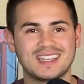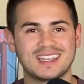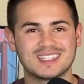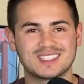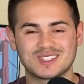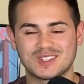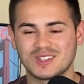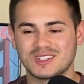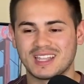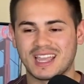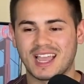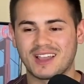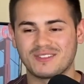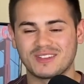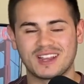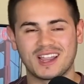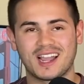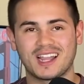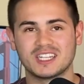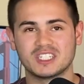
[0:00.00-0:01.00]
It's good to have a
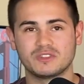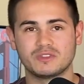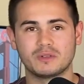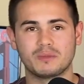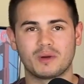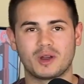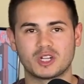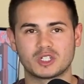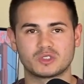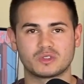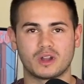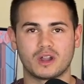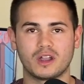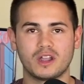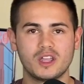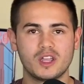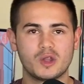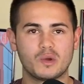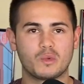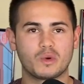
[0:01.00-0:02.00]
guy in Javid Basharat
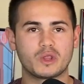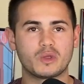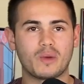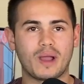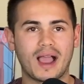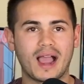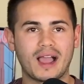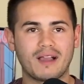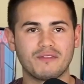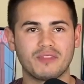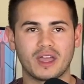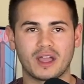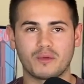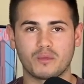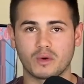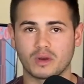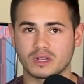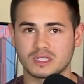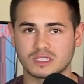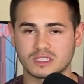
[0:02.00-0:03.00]
where you have that,
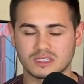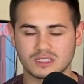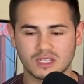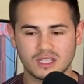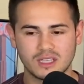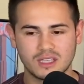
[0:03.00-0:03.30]
where it's